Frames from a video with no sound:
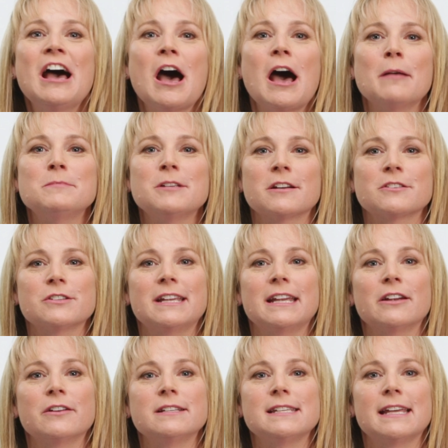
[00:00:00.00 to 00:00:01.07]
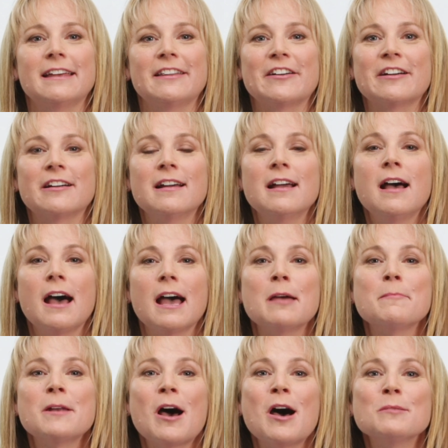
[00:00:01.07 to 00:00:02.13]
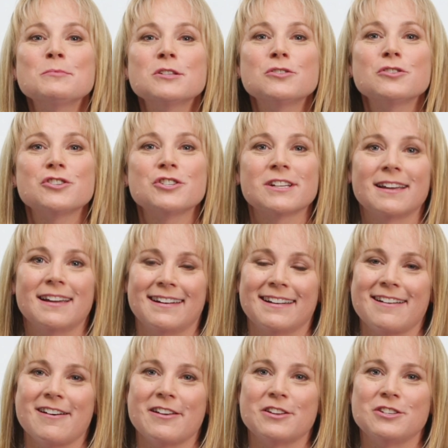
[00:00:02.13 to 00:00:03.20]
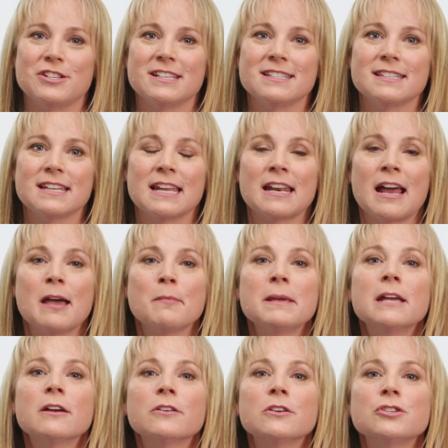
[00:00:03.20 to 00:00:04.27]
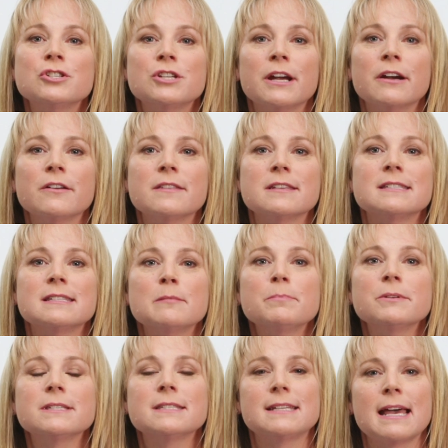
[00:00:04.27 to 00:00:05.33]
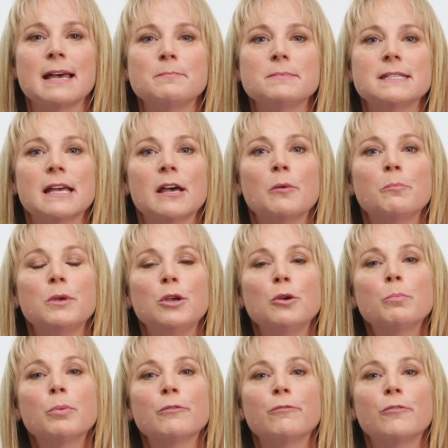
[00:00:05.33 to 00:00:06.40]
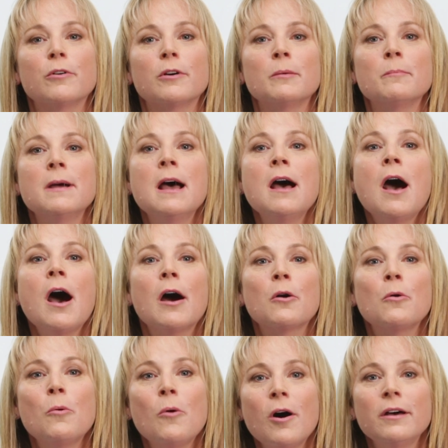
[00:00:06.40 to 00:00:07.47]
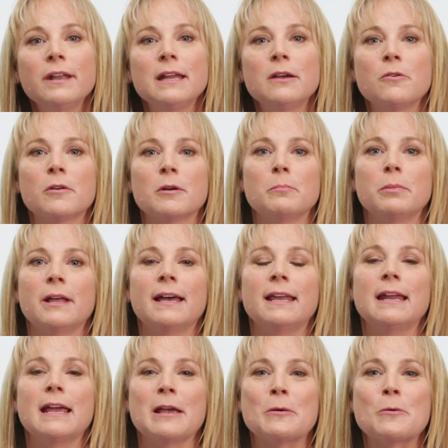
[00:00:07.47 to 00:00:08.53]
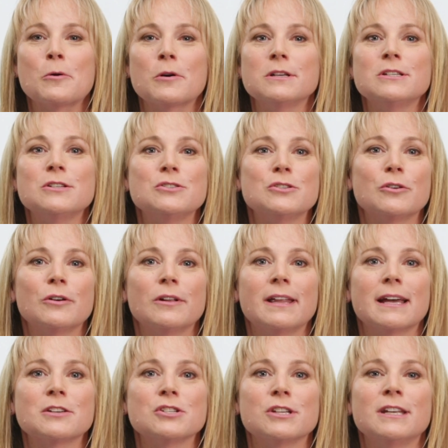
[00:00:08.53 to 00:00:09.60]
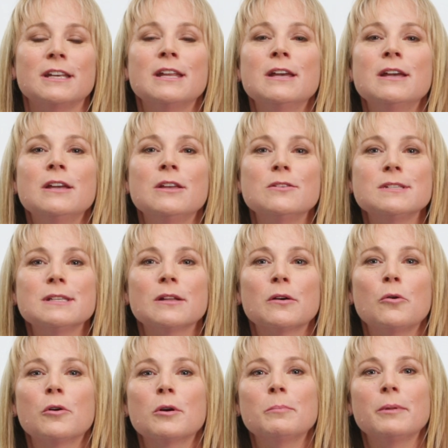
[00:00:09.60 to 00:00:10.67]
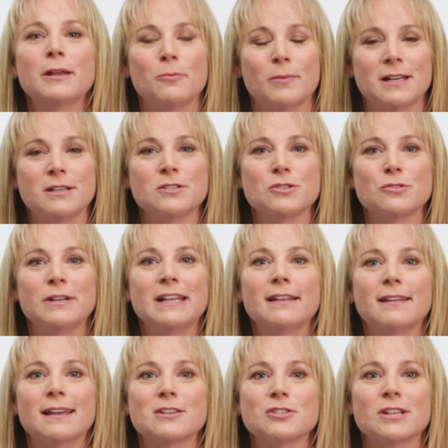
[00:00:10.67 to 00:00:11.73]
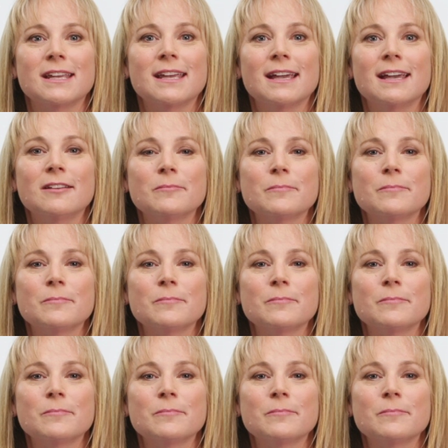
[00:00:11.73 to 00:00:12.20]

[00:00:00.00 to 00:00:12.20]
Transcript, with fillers: I'm Dr. Karen Taylor. I am an obstetrician gynecologist, and I'm here to share the simple steps to help you perform a quality cord blood and cord tissue collection using the Cord Blood Registry collection kit.